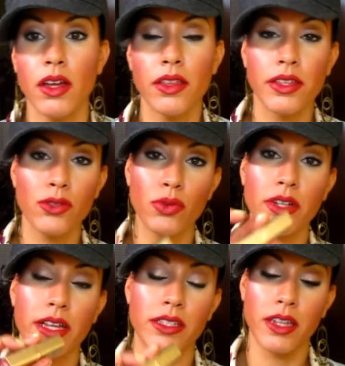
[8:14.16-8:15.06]
This one
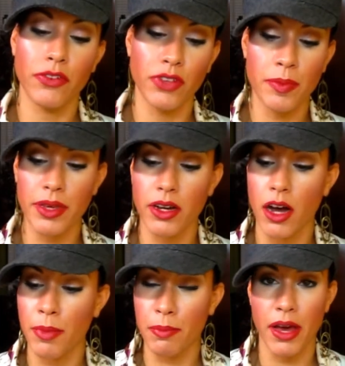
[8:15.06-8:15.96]
has definitely
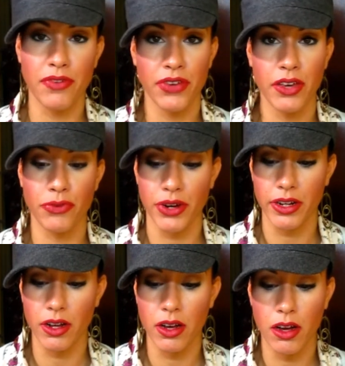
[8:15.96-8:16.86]
become my
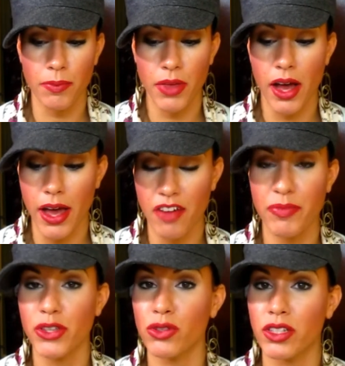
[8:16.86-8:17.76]
favorite. I have
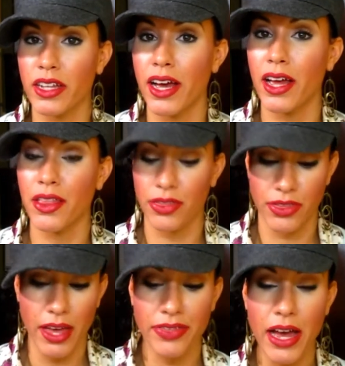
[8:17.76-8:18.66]
been using that
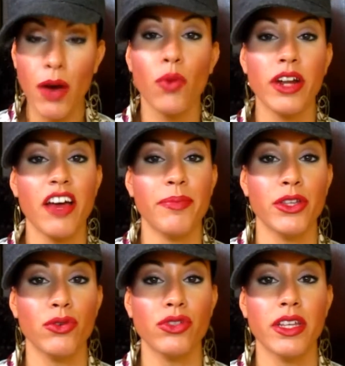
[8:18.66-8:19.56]
one I have
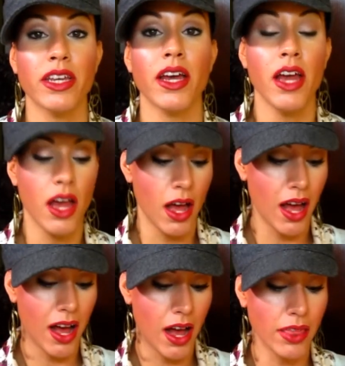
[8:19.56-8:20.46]
been using
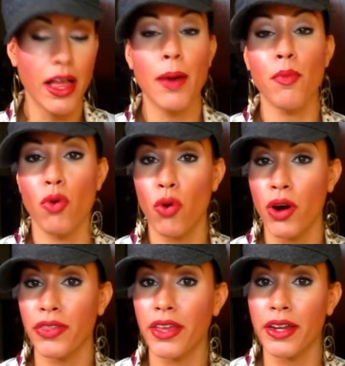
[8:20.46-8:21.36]
a lot
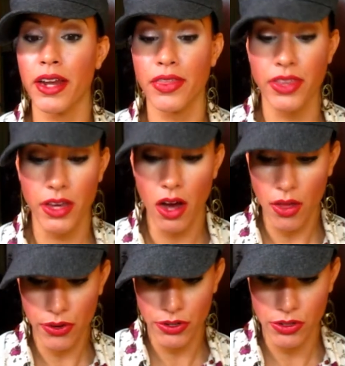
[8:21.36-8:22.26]
more than the
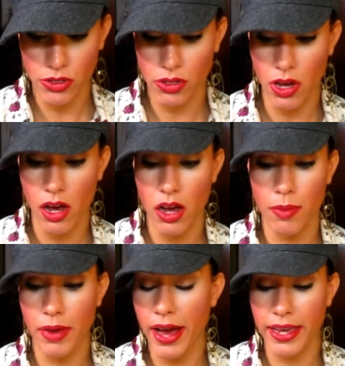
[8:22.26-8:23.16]
others.
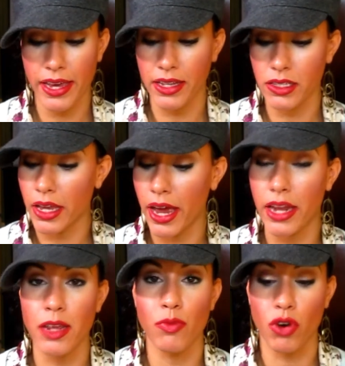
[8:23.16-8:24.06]
I can't say
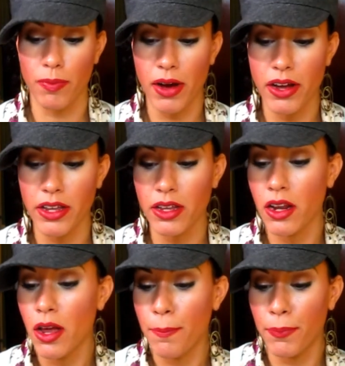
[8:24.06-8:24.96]
any more about
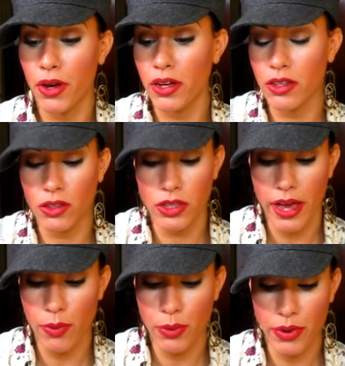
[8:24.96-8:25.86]
it, but
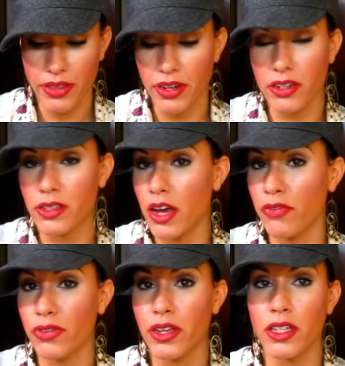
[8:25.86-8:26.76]
that one right there
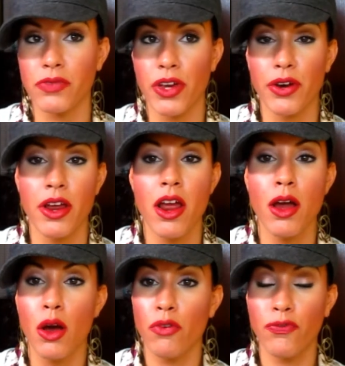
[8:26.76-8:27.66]
definitely is very
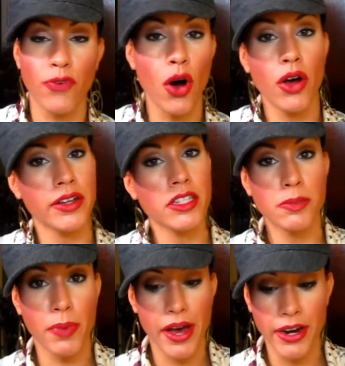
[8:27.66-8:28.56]
fall
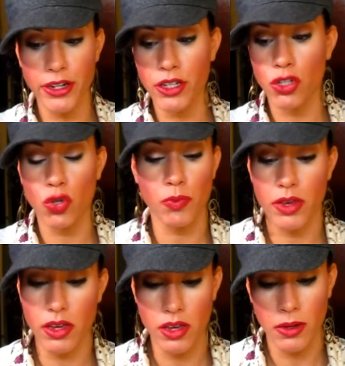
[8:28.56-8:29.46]
inspired to
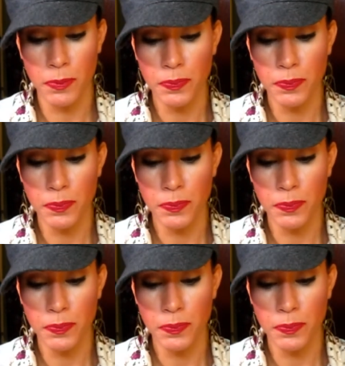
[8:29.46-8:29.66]
me.